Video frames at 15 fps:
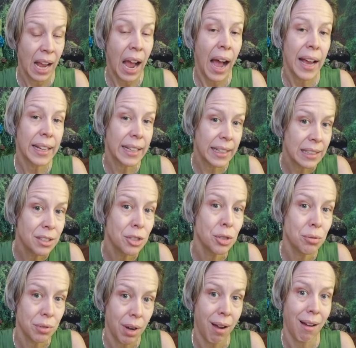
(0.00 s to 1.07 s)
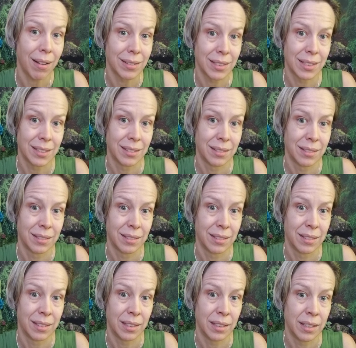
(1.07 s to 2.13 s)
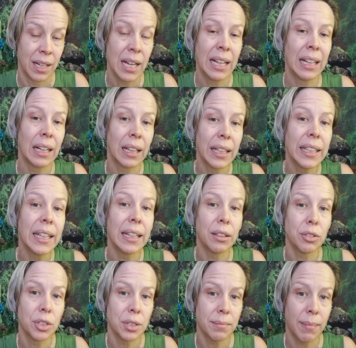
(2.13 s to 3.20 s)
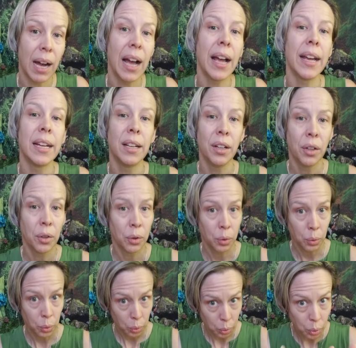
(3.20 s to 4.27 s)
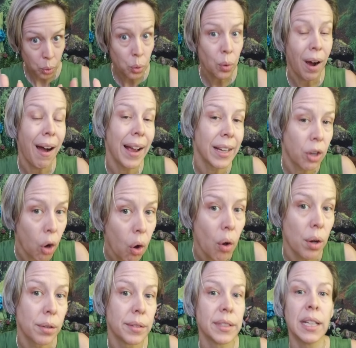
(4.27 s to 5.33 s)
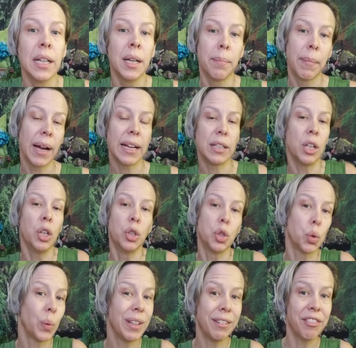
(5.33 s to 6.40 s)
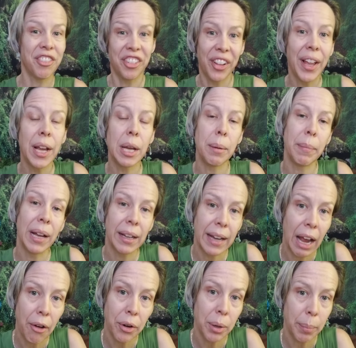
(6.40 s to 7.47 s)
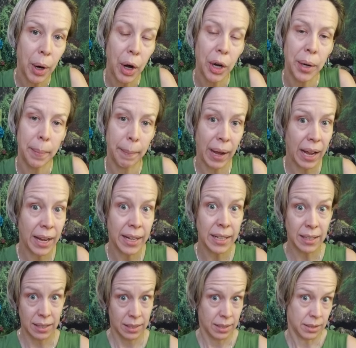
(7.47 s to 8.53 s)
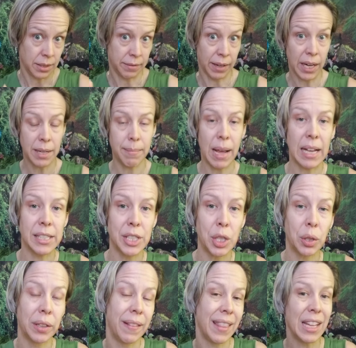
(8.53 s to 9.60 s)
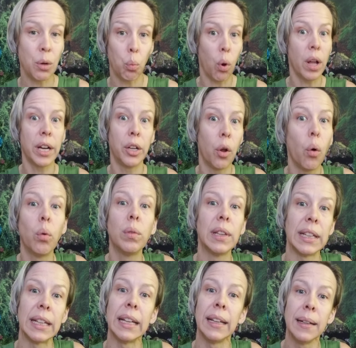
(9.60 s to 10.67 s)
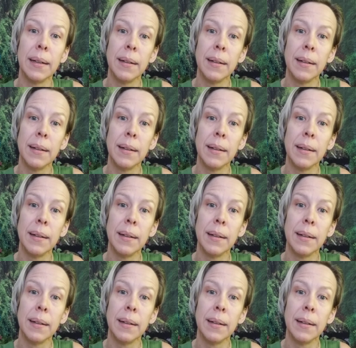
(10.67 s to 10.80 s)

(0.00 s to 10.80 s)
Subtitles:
I kid you not. Clinging to who I called my twin flame counterpart, my divine masculine, the one and only,